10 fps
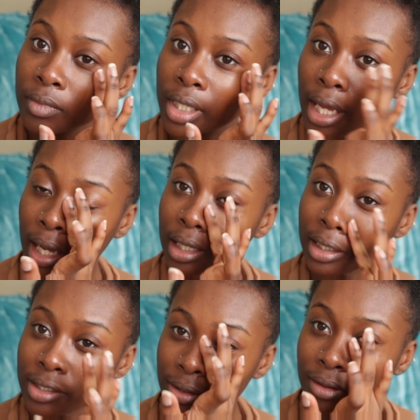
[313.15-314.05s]
But yeah,
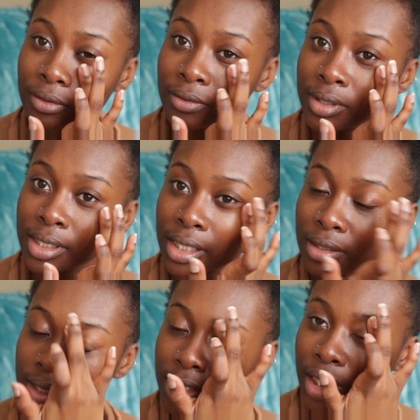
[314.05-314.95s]
I do see
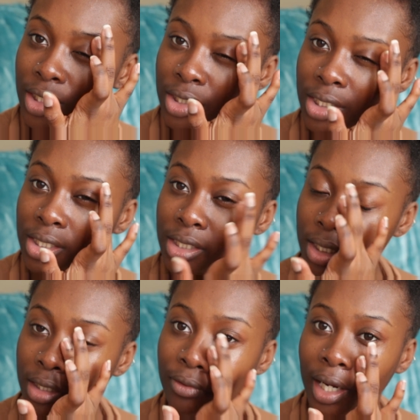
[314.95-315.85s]
the suggestions
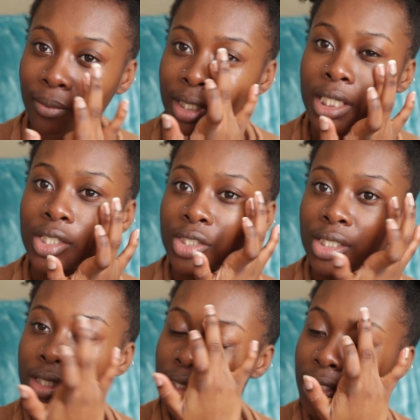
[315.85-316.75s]
and the
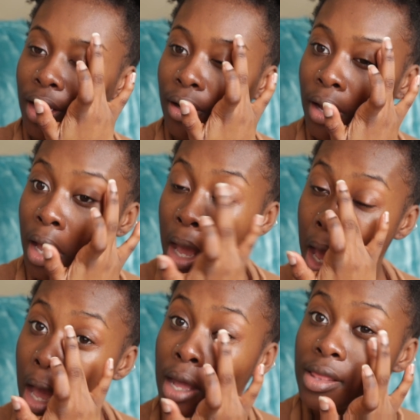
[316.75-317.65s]
recommendations, so
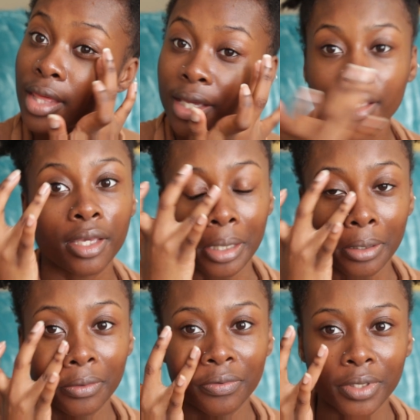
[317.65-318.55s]
thank you
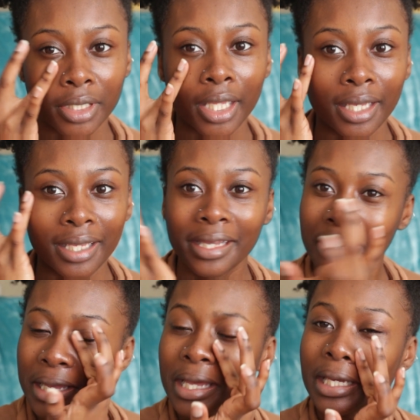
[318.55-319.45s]
for like
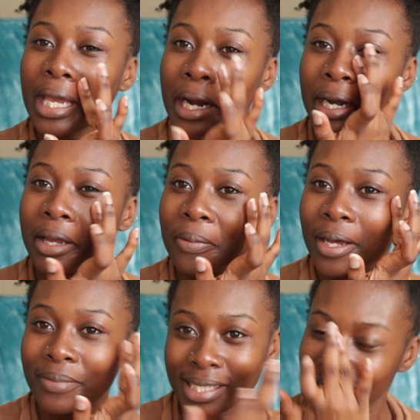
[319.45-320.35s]
caring
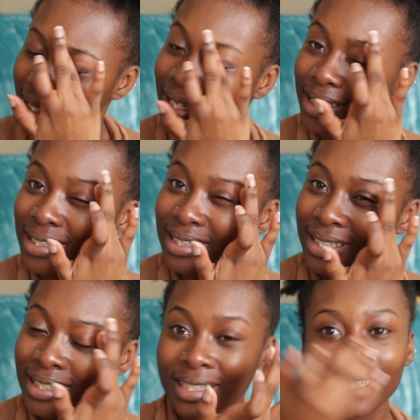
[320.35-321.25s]
about my skin,
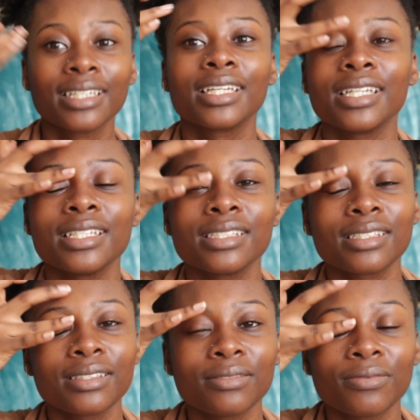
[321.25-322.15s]

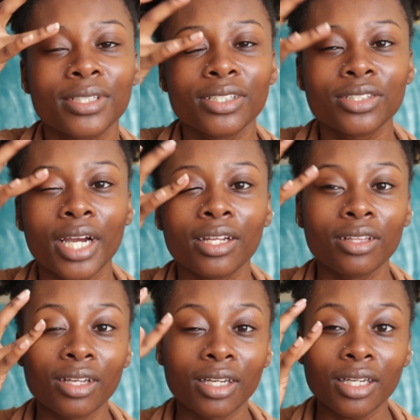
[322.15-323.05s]
because we are trying to
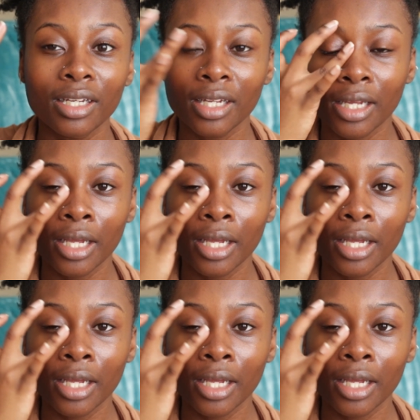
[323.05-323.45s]
look